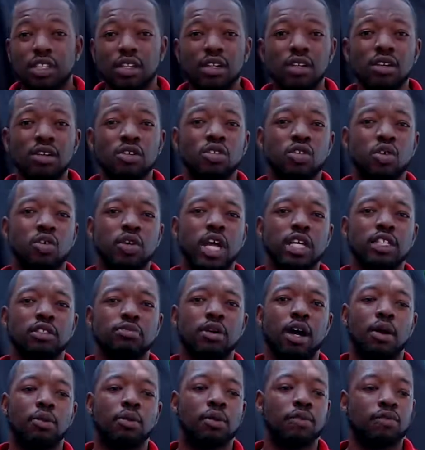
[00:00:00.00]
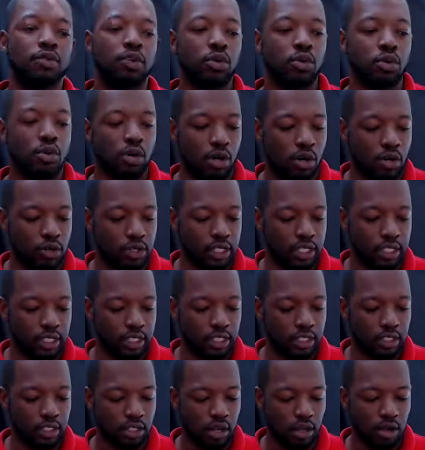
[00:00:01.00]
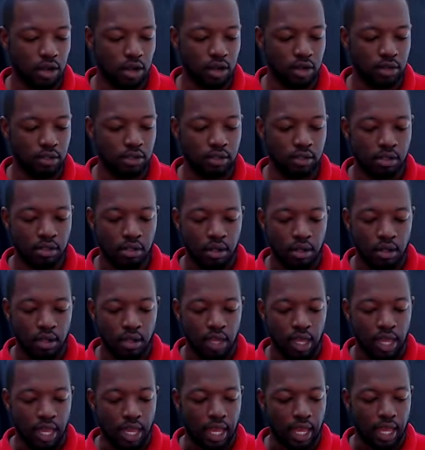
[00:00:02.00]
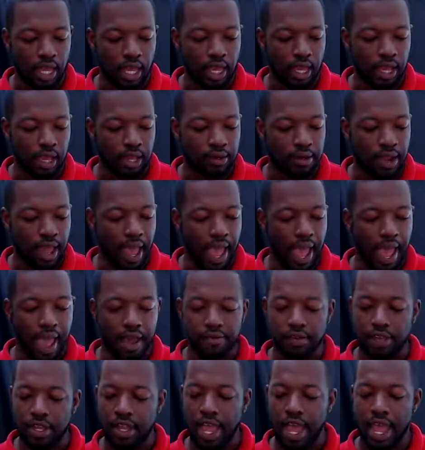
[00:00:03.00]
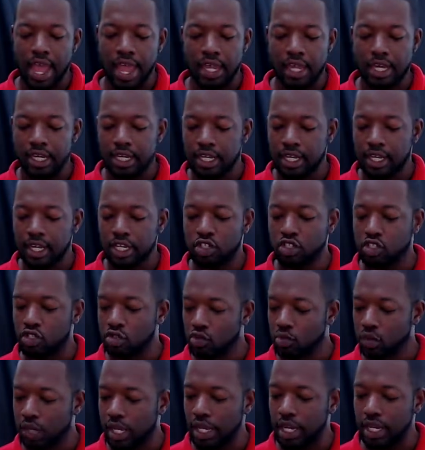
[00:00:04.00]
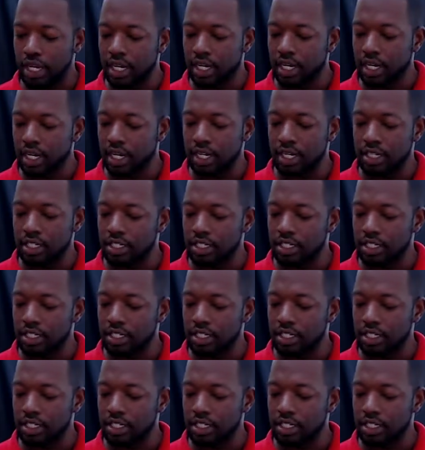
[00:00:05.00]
So that's my review on these saws. And I haven't had any issue with any of these